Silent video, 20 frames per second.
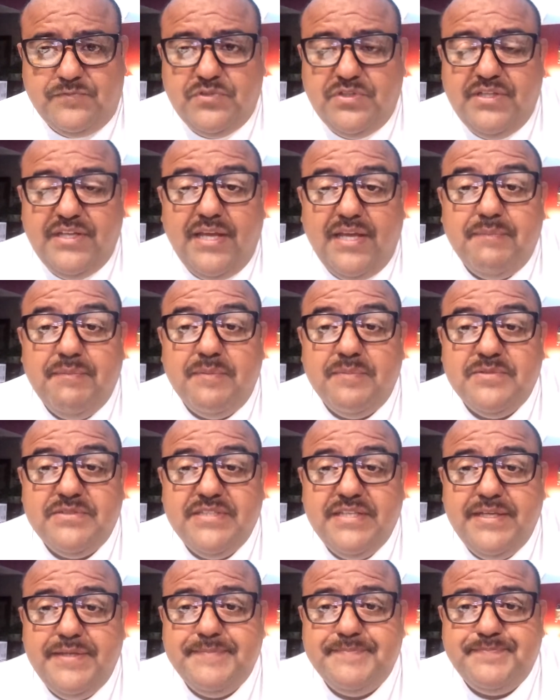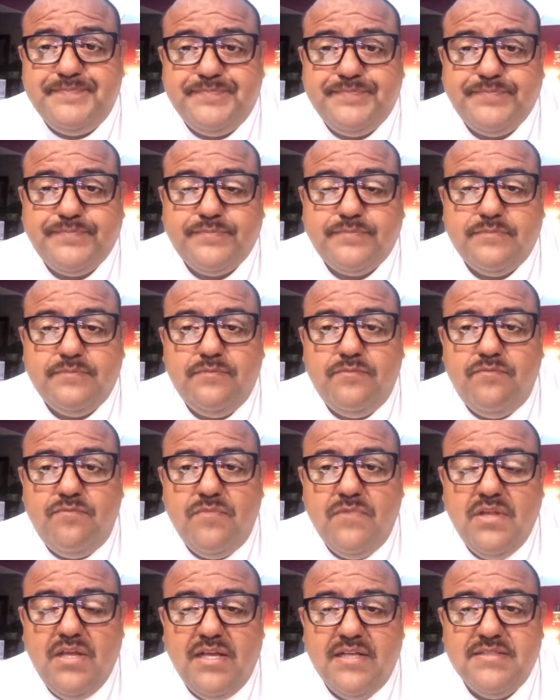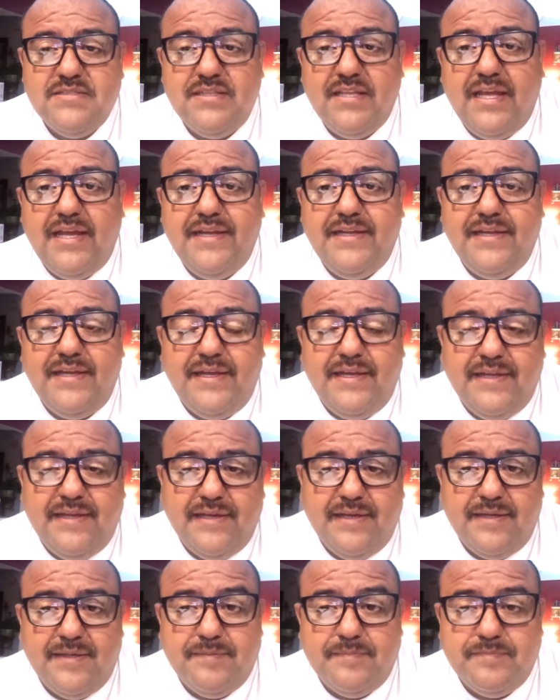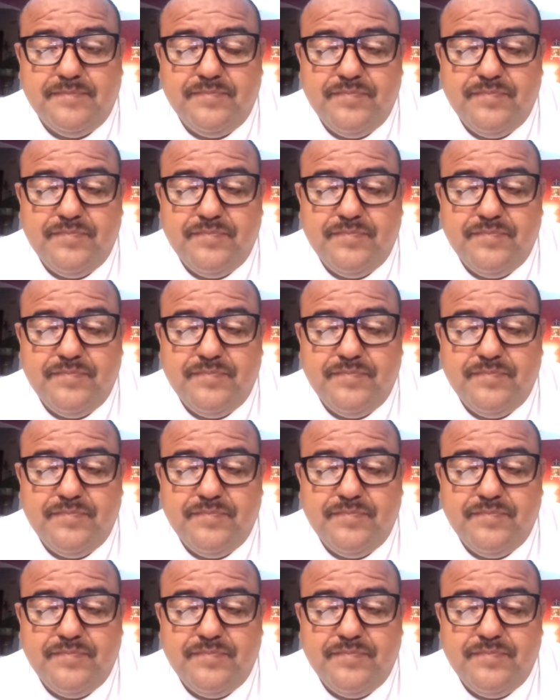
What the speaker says: so the MMC, it's like a